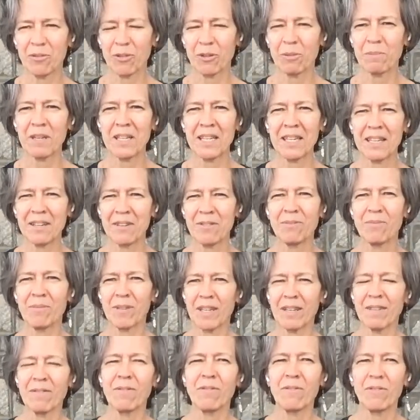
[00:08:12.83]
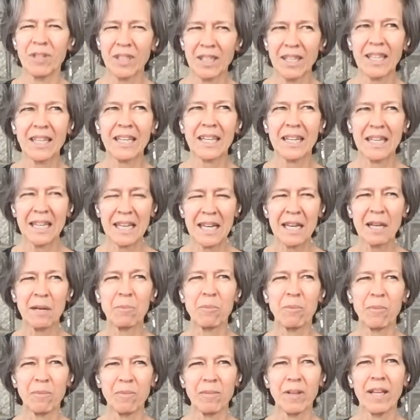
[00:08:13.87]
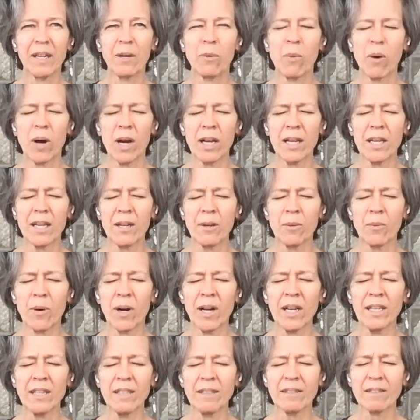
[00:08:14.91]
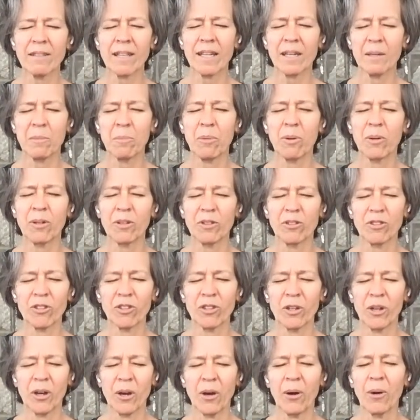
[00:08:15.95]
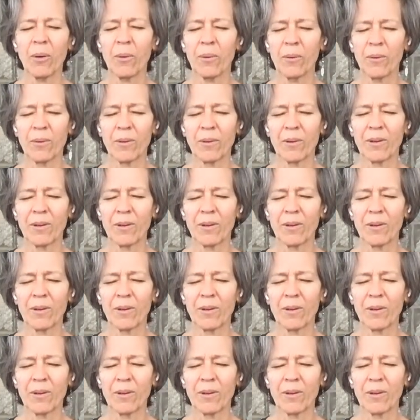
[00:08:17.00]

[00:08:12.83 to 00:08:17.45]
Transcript: For me, I feel like I am like, why is that important to know?